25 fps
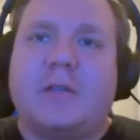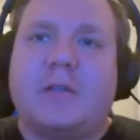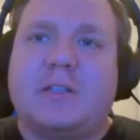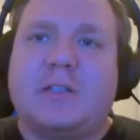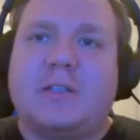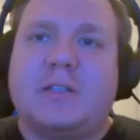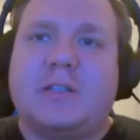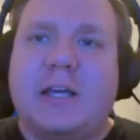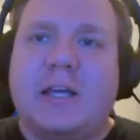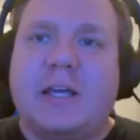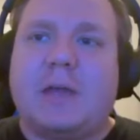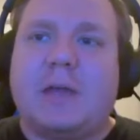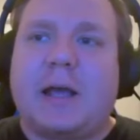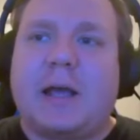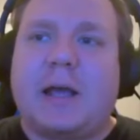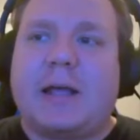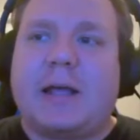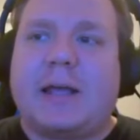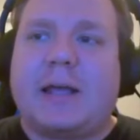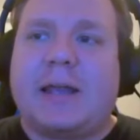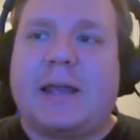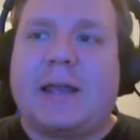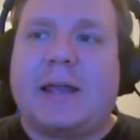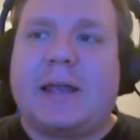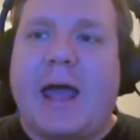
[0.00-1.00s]
a team that
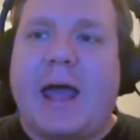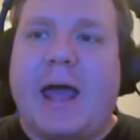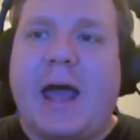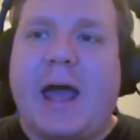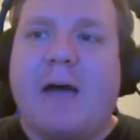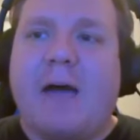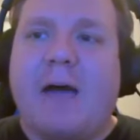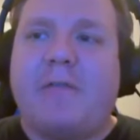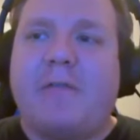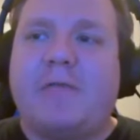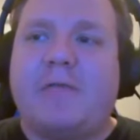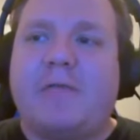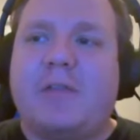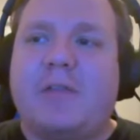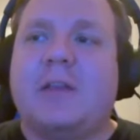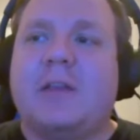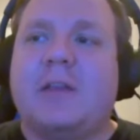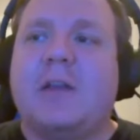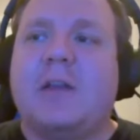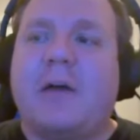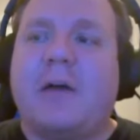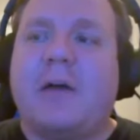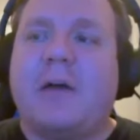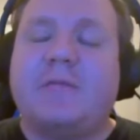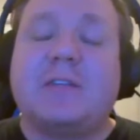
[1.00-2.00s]
can have
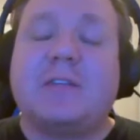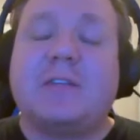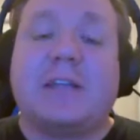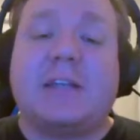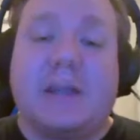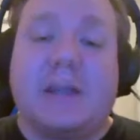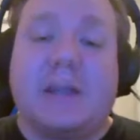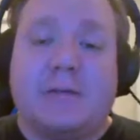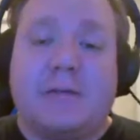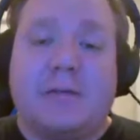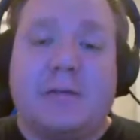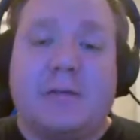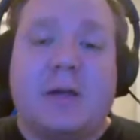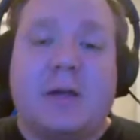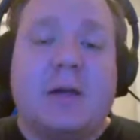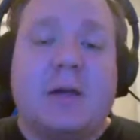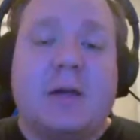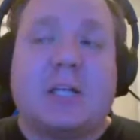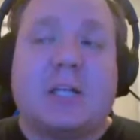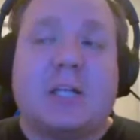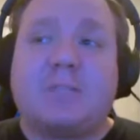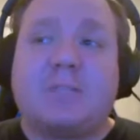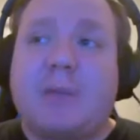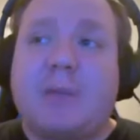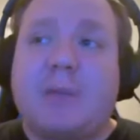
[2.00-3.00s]
enough to give,
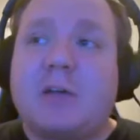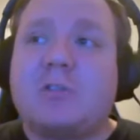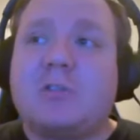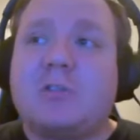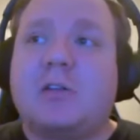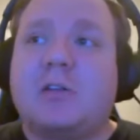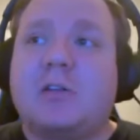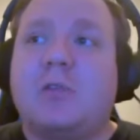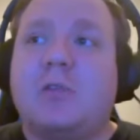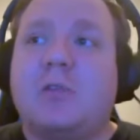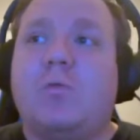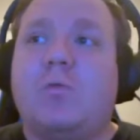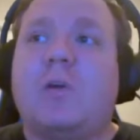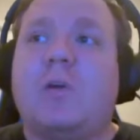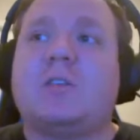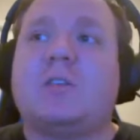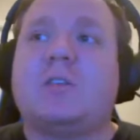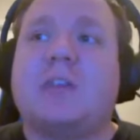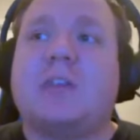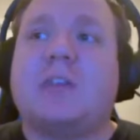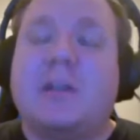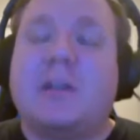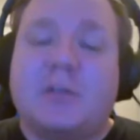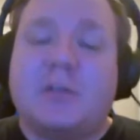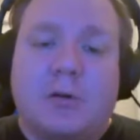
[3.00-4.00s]
especially with
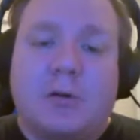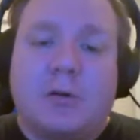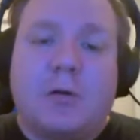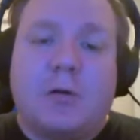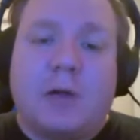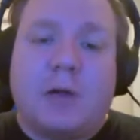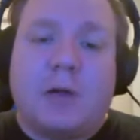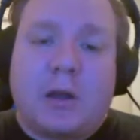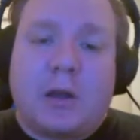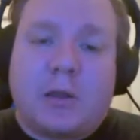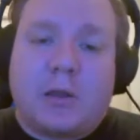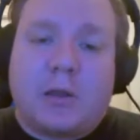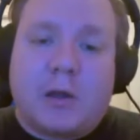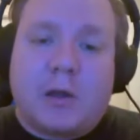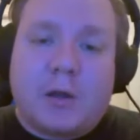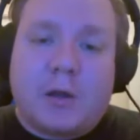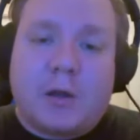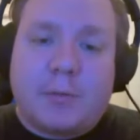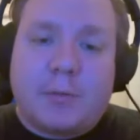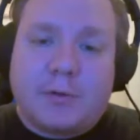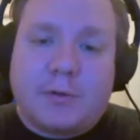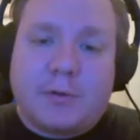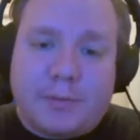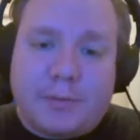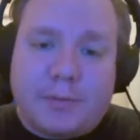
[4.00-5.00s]
San Antonio getting the
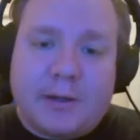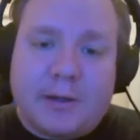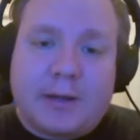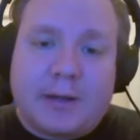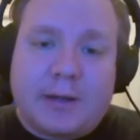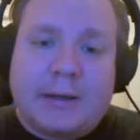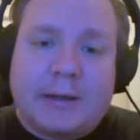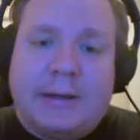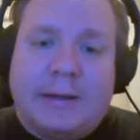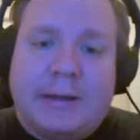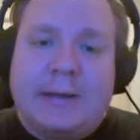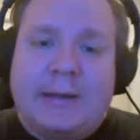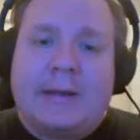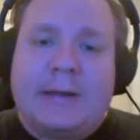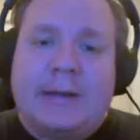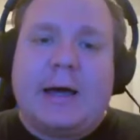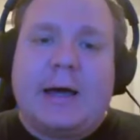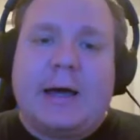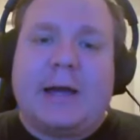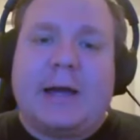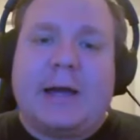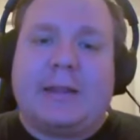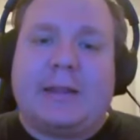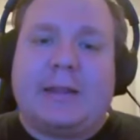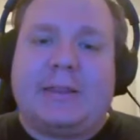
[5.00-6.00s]
number 2 pick,
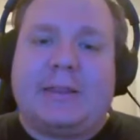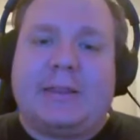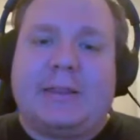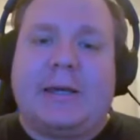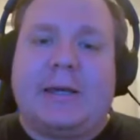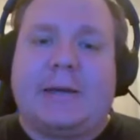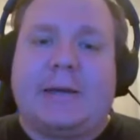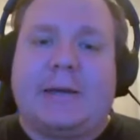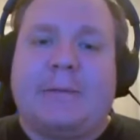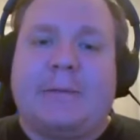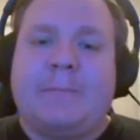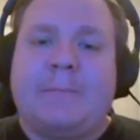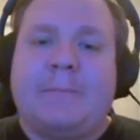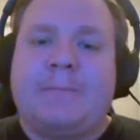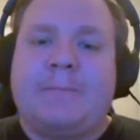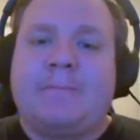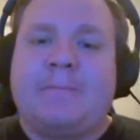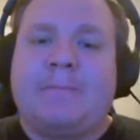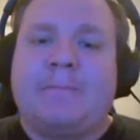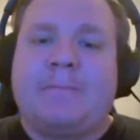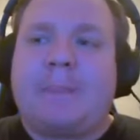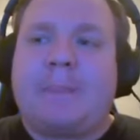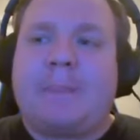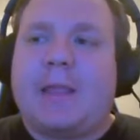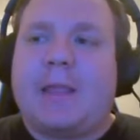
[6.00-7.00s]
I think
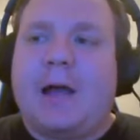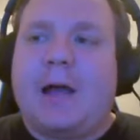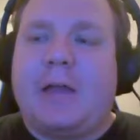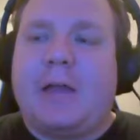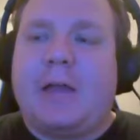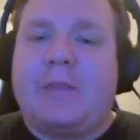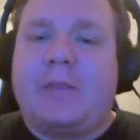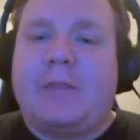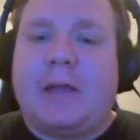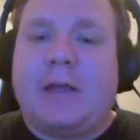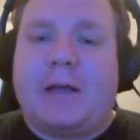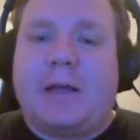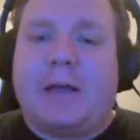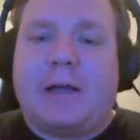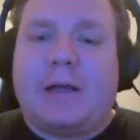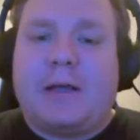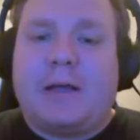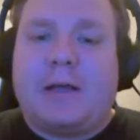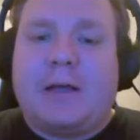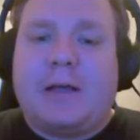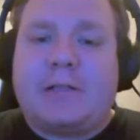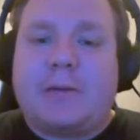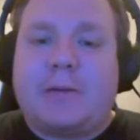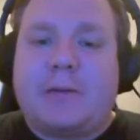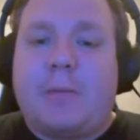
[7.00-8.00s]

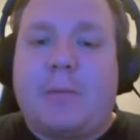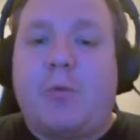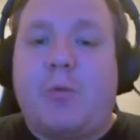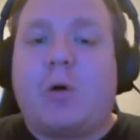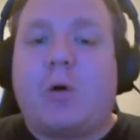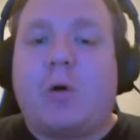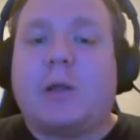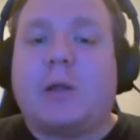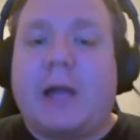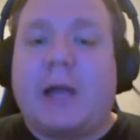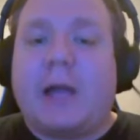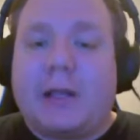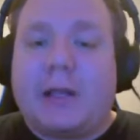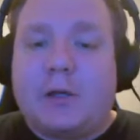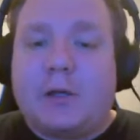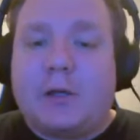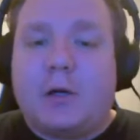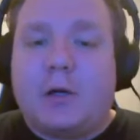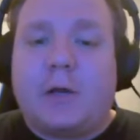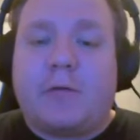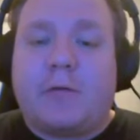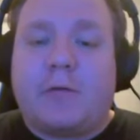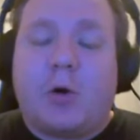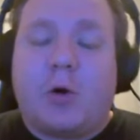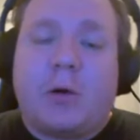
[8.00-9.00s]
is a more
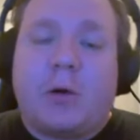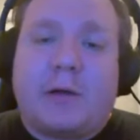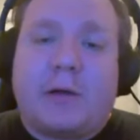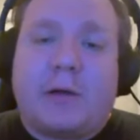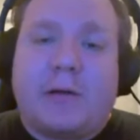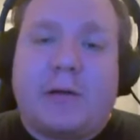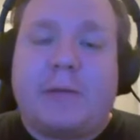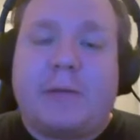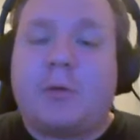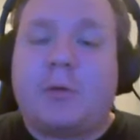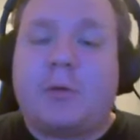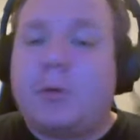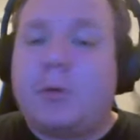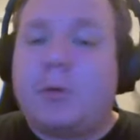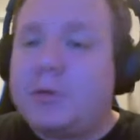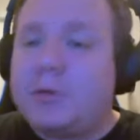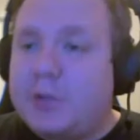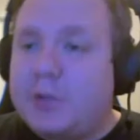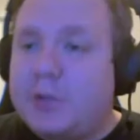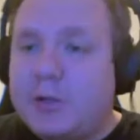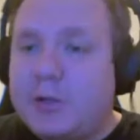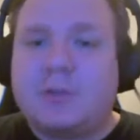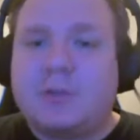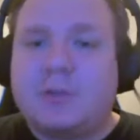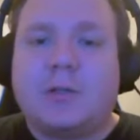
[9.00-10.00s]
likelihood of going
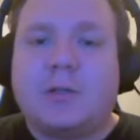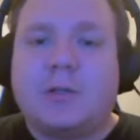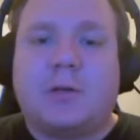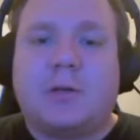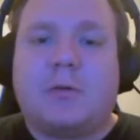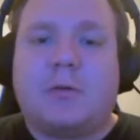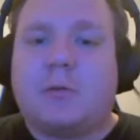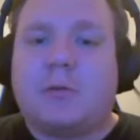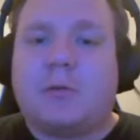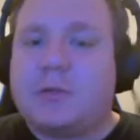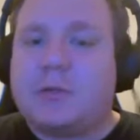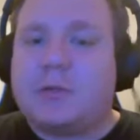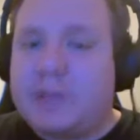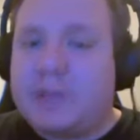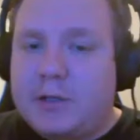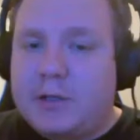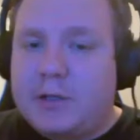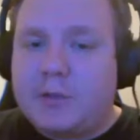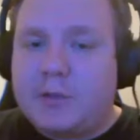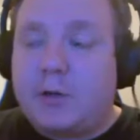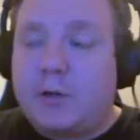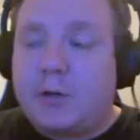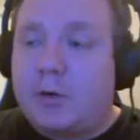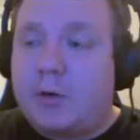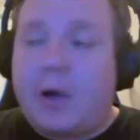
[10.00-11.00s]
to Houston or San
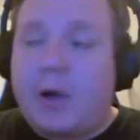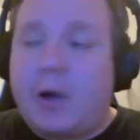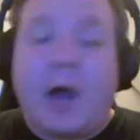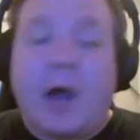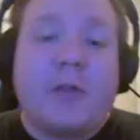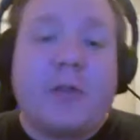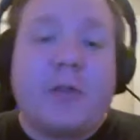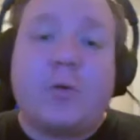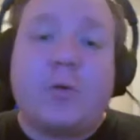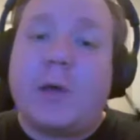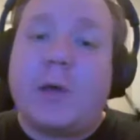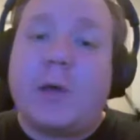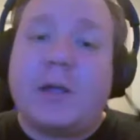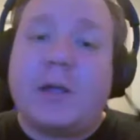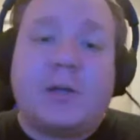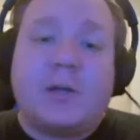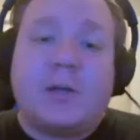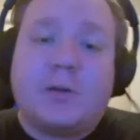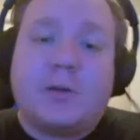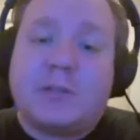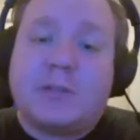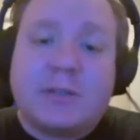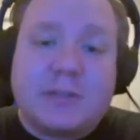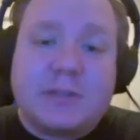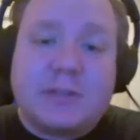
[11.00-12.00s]
Antonio. Either way,
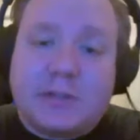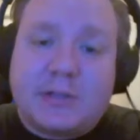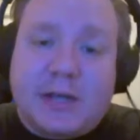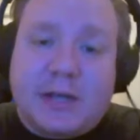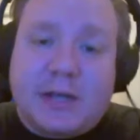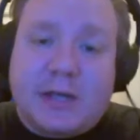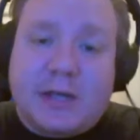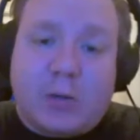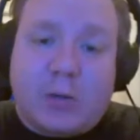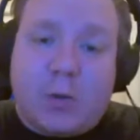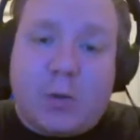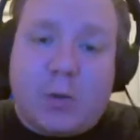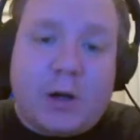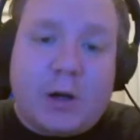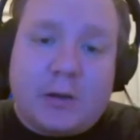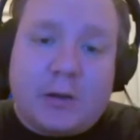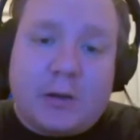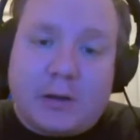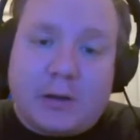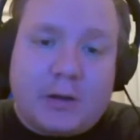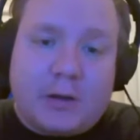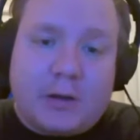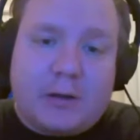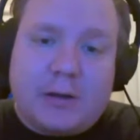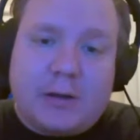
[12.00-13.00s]
Houston's getting
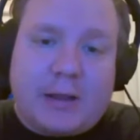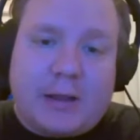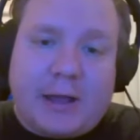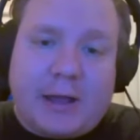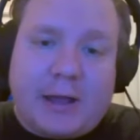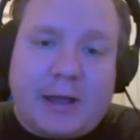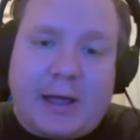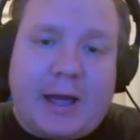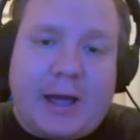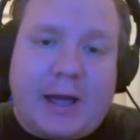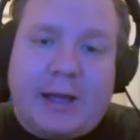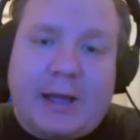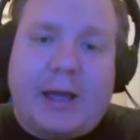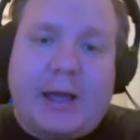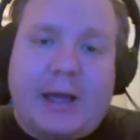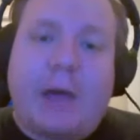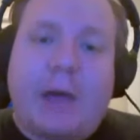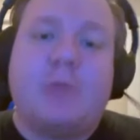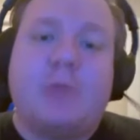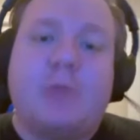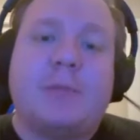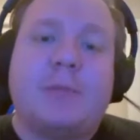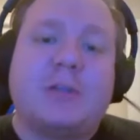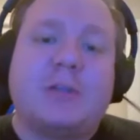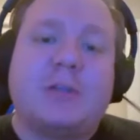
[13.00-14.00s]
one.
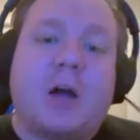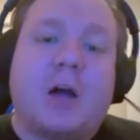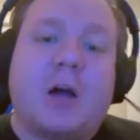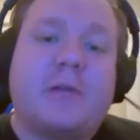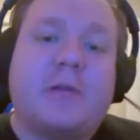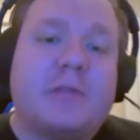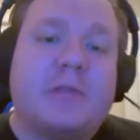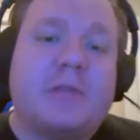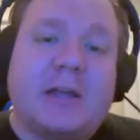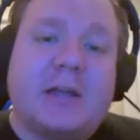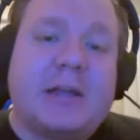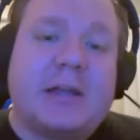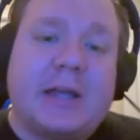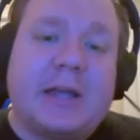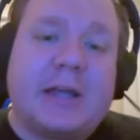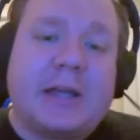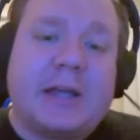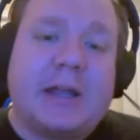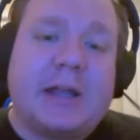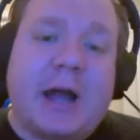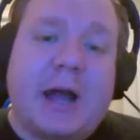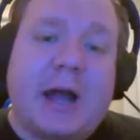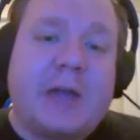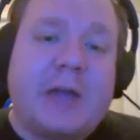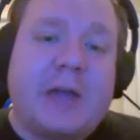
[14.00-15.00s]
I would be shocked if they didn't
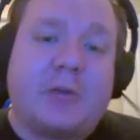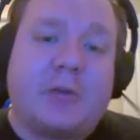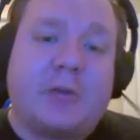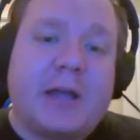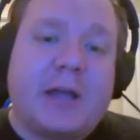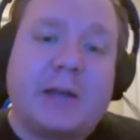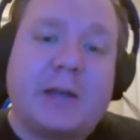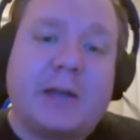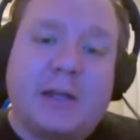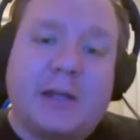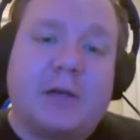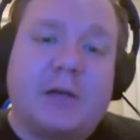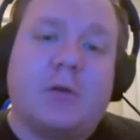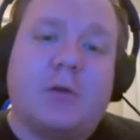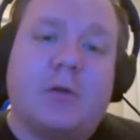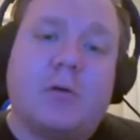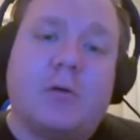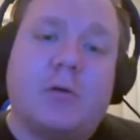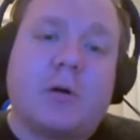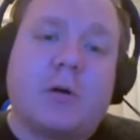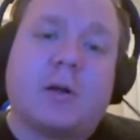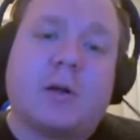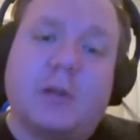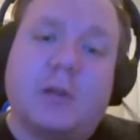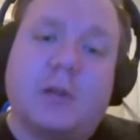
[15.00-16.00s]
get either KD
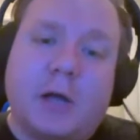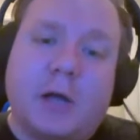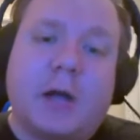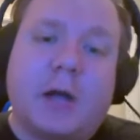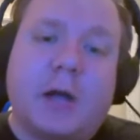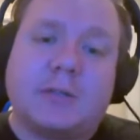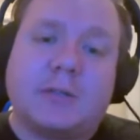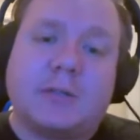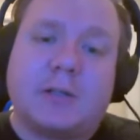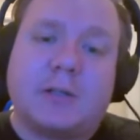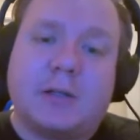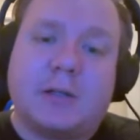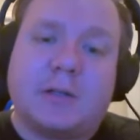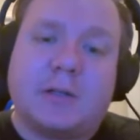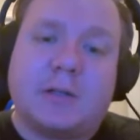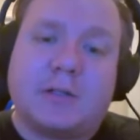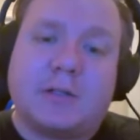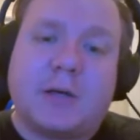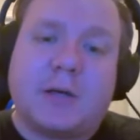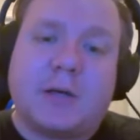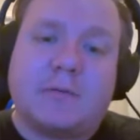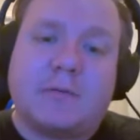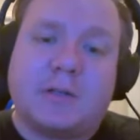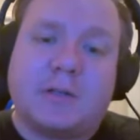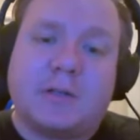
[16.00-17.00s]
or Giannis in
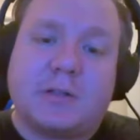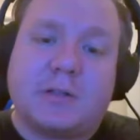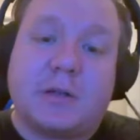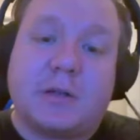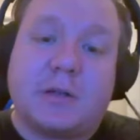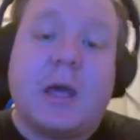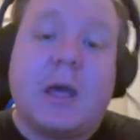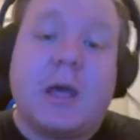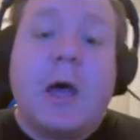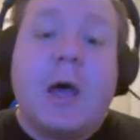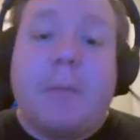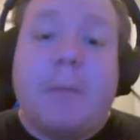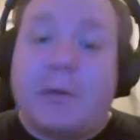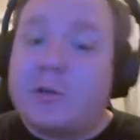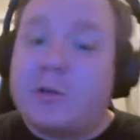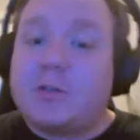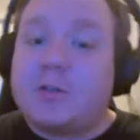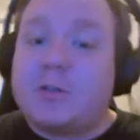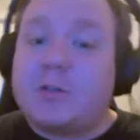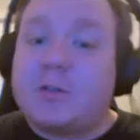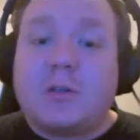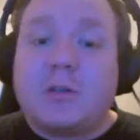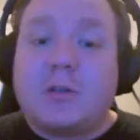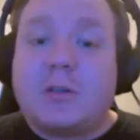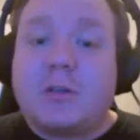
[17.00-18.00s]
this offseason. But
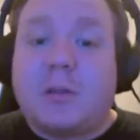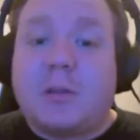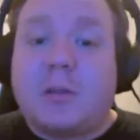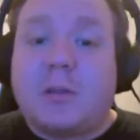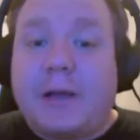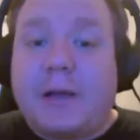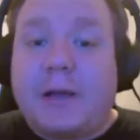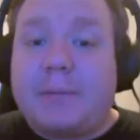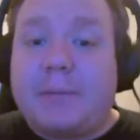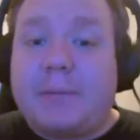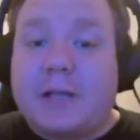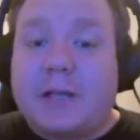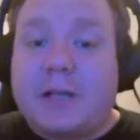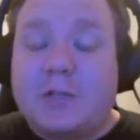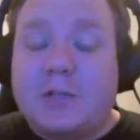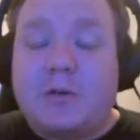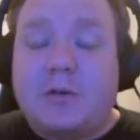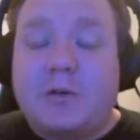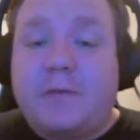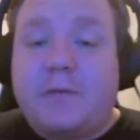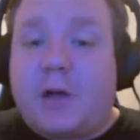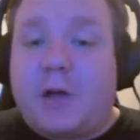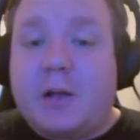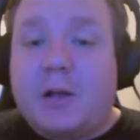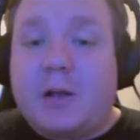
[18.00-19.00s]
there's also the big
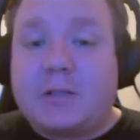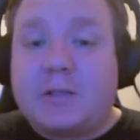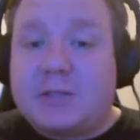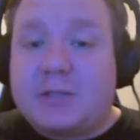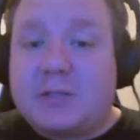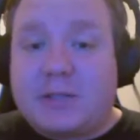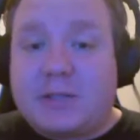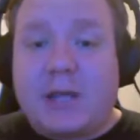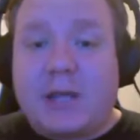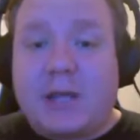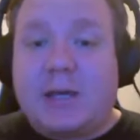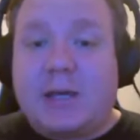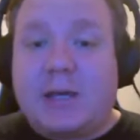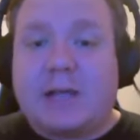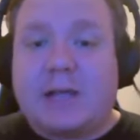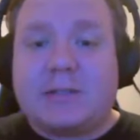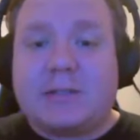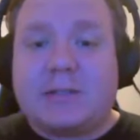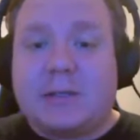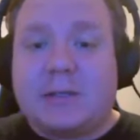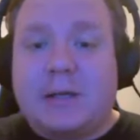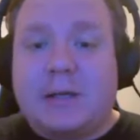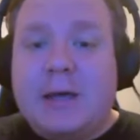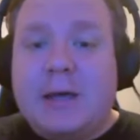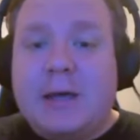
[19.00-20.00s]
potential of Giannis to stay. He
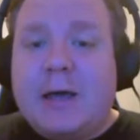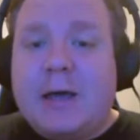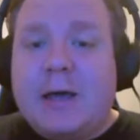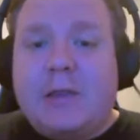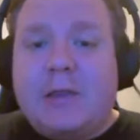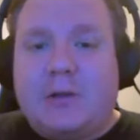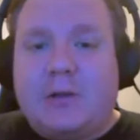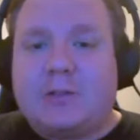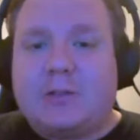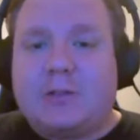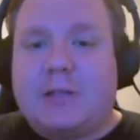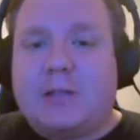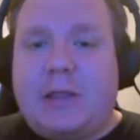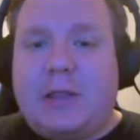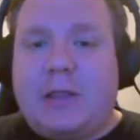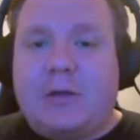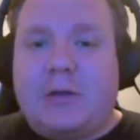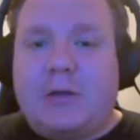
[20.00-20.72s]
hasn't. There's